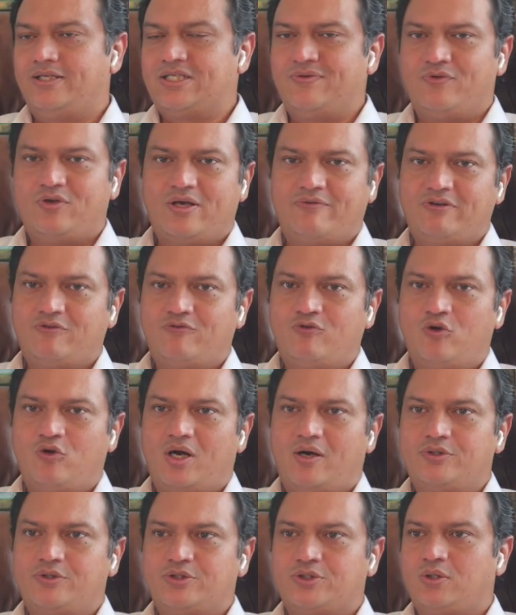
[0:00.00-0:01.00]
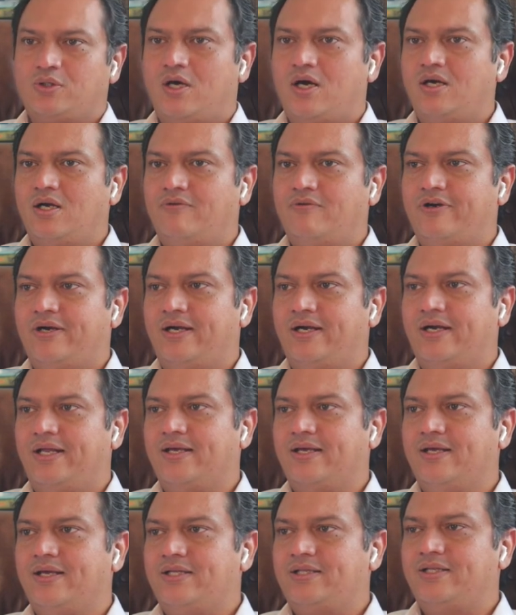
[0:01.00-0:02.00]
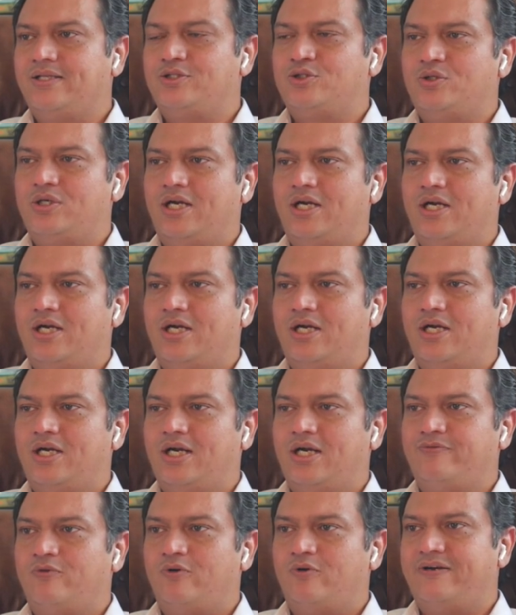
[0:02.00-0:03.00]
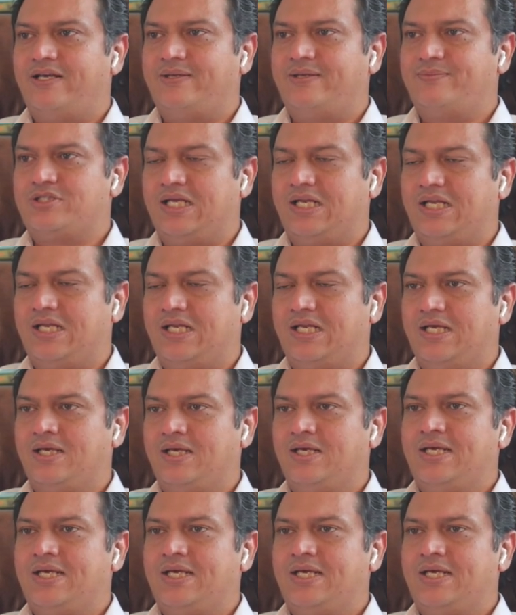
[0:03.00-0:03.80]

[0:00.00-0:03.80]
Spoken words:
If you're having 4 hours or longer of a headache, it should not be 4 or 5 times daily.